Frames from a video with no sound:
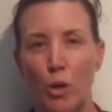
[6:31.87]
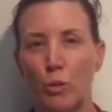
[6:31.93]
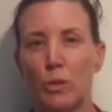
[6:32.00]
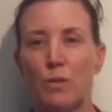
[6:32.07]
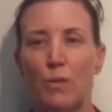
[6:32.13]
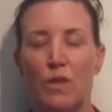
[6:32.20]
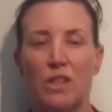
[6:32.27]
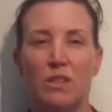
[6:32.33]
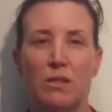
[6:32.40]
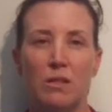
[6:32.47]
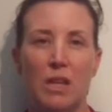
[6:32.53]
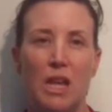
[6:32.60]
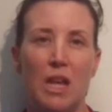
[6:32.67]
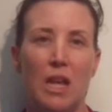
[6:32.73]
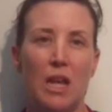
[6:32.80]
oils for the
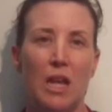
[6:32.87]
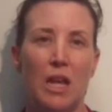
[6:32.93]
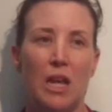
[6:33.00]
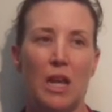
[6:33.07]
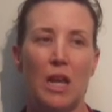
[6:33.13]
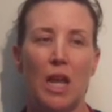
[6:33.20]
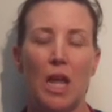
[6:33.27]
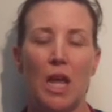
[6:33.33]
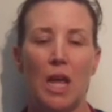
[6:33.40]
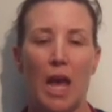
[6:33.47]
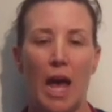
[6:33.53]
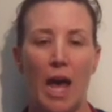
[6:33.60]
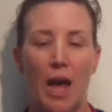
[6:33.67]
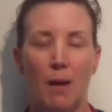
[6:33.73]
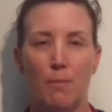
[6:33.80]
skin,
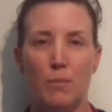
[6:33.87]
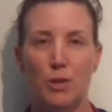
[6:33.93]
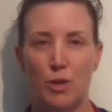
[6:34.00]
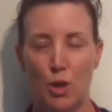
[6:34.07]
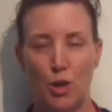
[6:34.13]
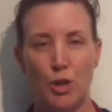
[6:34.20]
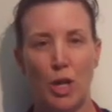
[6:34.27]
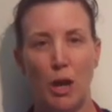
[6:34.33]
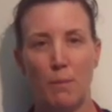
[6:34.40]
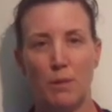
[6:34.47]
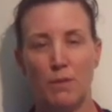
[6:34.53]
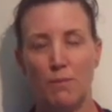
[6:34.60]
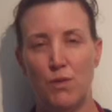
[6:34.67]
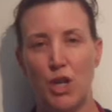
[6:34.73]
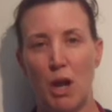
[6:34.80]
certain
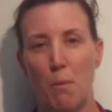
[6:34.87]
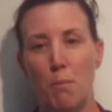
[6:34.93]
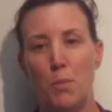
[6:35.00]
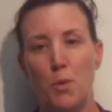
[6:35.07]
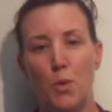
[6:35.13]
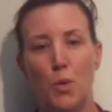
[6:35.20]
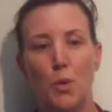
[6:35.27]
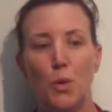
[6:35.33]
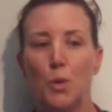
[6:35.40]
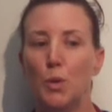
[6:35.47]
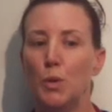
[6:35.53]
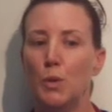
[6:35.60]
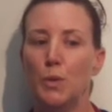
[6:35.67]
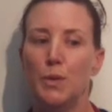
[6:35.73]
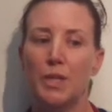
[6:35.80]
types of
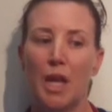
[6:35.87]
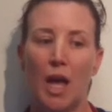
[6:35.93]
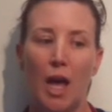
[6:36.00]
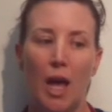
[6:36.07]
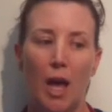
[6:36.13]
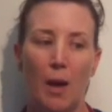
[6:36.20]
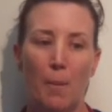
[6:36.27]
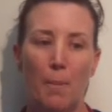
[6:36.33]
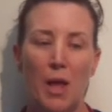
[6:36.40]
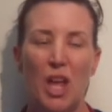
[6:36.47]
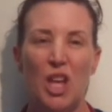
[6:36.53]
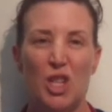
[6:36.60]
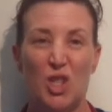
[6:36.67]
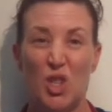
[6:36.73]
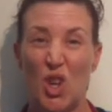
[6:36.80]
shampoos,
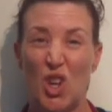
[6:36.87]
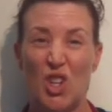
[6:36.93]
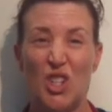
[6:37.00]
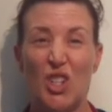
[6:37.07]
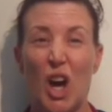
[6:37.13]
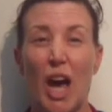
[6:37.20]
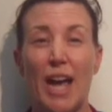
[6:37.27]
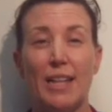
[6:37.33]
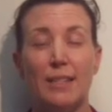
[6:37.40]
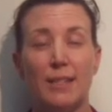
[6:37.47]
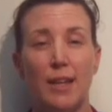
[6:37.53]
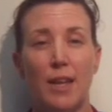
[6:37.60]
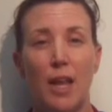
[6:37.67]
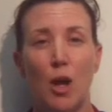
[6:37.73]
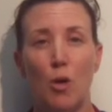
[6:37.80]
certain
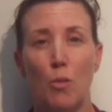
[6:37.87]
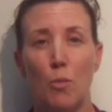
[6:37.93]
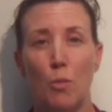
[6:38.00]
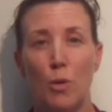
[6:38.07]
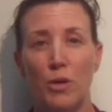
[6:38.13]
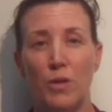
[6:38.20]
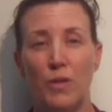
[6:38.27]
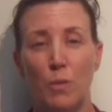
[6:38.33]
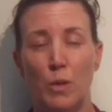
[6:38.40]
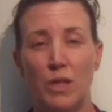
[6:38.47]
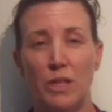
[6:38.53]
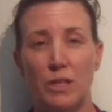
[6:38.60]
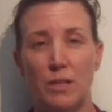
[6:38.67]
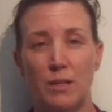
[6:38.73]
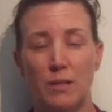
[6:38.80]
diets can help with
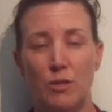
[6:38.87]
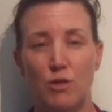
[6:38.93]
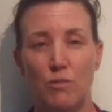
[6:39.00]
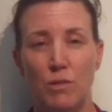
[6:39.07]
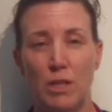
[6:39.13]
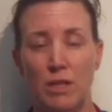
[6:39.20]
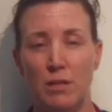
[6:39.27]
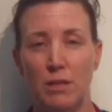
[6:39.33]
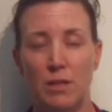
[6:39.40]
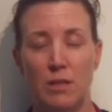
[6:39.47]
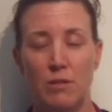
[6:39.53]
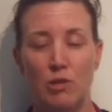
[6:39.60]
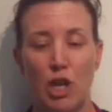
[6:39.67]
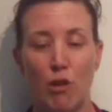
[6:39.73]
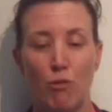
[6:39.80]
the
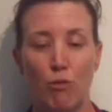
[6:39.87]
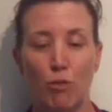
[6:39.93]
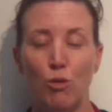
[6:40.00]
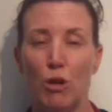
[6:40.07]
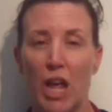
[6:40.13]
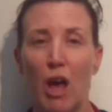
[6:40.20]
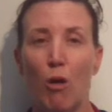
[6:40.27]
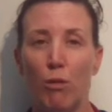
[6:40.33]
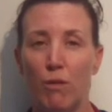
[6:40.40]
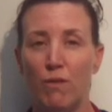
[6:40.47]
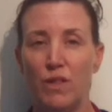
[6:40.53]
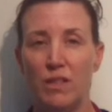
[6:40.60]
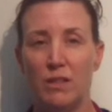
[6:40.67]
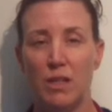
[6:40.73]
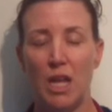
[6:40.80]
general good
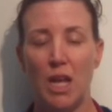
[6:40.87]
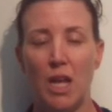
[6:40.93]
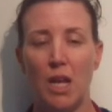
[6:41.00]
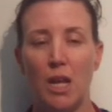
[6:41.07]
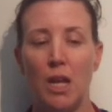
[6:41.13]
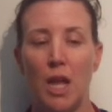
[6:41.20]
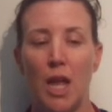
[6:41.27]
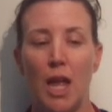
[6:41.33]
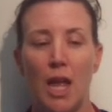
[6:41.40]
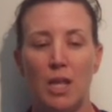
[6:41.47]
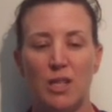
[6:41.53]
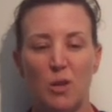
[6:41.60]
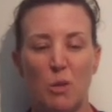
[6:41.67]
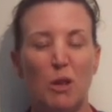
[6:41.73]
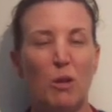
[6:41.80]
health of the skin.
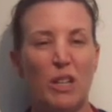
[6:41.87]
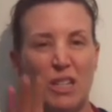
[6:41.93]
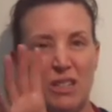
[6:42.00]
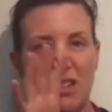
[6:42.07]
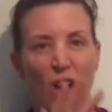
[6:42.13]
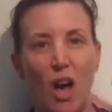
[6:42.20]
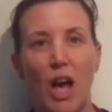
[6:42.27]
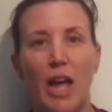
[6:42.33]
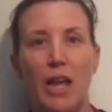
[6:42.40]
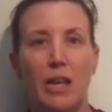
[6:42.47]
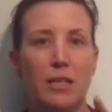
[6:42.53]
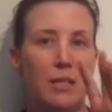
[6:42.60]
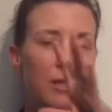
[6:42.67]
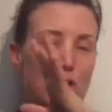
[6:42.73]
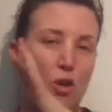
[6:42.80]
So we look at
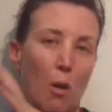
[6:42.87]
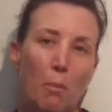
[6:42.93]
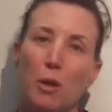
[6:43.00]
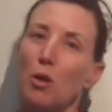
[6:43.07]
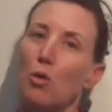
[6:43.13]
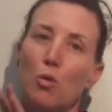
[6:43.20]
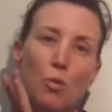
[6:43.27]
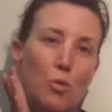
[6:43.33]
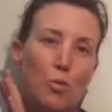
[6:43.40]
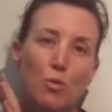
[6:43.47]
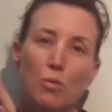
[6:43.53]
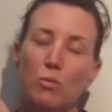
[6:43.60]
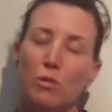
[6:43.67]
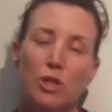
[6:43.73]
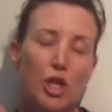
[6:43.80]
diet,
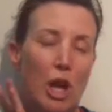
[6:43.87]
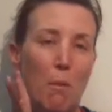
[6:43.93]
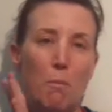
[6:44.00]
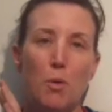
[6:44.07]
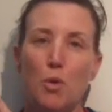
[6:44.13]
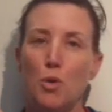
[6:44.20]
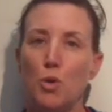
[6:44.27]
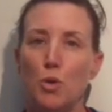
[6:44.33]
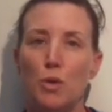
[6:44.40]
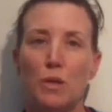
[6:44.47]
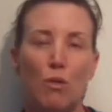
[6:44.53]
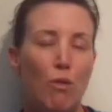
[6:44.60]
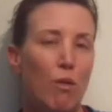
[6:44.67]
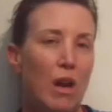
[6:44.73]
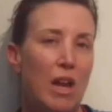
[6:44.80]
topical
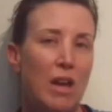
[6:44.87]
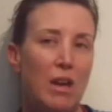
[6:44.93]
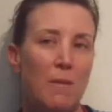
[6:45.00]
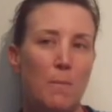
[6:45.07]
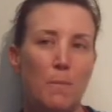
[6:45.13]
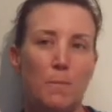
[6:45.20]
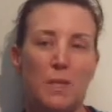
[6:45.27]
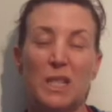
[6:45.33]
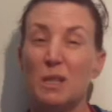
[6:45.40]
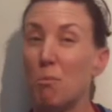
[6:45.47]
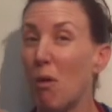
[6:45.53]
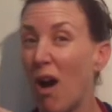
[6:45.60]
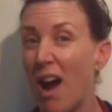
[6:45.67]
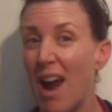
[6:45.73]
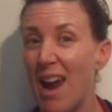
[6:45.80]
shampoos, creams,
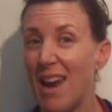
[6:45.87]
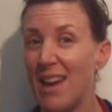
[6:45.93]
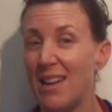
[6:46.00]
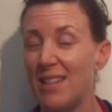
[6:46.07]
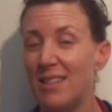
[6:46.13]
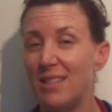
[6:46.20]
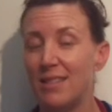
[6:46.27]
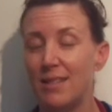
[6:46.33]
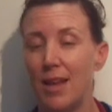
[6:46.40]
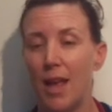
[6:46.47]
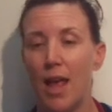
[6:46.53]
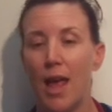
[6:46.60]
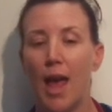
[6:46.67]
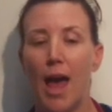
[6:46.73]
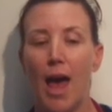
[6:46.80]
sprays.